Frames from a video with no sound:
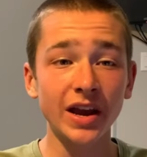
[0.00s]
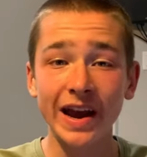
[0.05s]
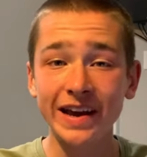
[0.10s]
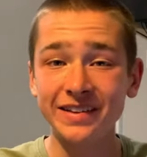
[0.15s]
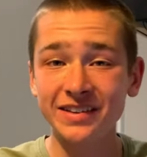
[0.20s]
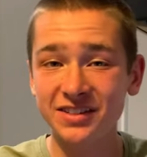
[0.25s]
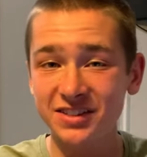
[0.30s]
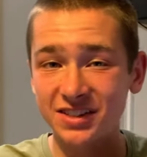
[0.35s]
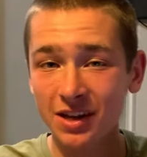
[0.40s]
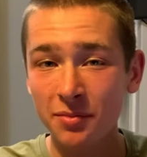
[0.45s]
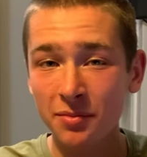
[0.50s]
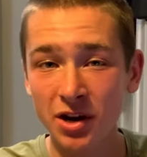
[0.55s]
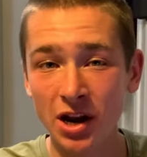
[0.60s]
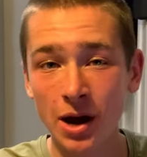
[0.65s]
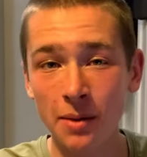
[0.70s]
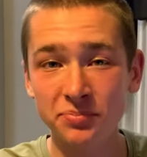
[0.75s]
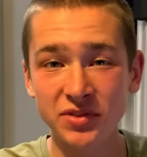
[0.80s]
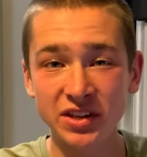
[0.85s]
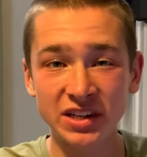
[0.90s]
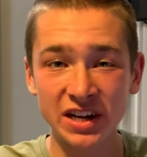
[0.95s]
It is summed up,
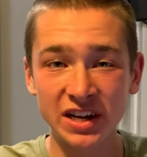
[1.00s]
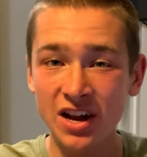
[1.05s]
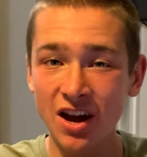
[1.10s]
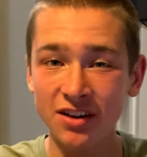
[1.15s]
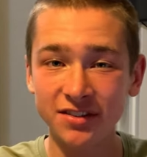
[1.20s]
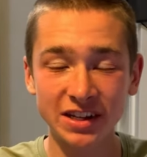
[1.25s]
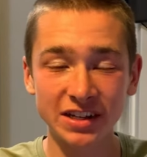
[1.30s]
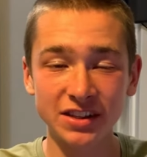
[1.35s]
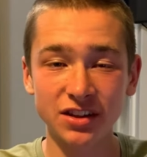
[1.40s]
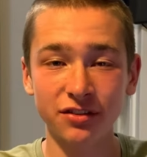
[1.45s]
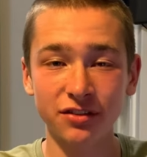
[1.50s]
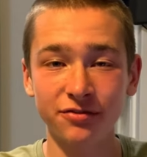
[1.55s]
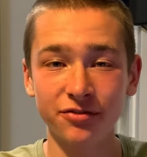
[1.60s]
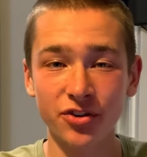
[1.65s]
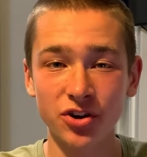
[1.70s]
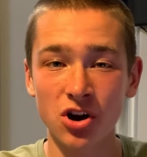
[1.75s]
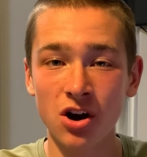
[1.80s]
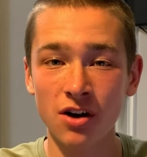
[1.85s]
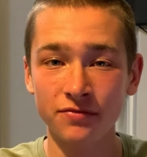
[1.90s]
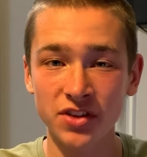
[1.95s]
they did not take their foot
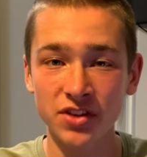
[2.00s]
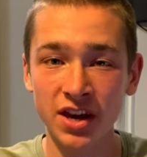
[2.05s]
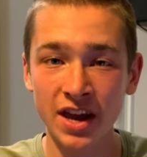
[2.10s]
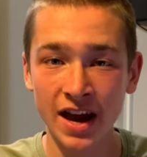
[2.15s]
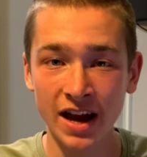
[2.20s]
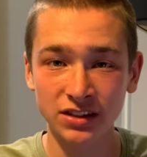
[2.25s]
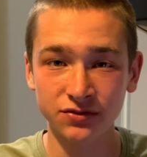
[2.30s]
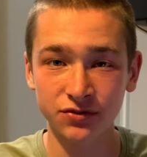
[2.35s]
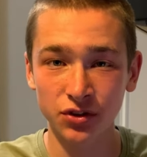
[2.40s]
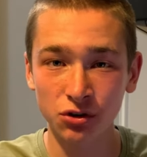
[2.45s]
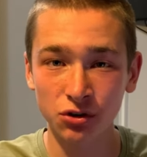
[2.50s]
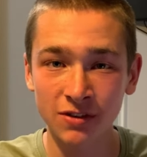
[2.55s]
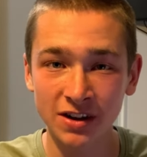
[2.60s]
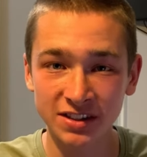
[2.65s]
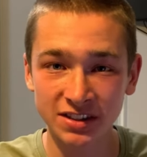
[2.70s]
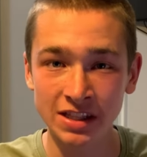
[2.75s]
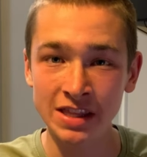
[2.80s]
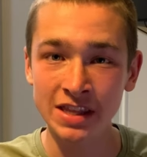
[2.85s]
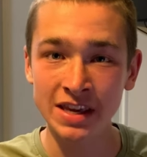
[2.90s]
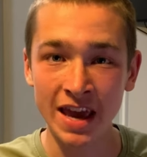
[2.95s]
off the gas for the
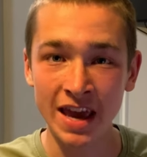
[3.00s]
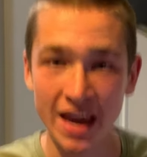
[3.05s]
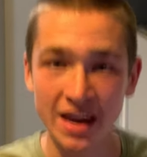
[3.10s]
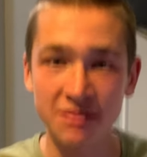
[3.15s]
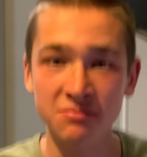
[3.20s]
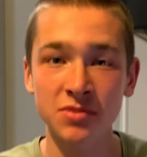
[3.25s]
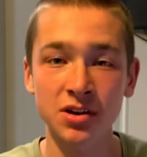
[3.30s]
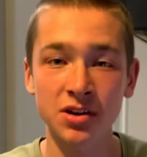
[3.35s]
rest of the game.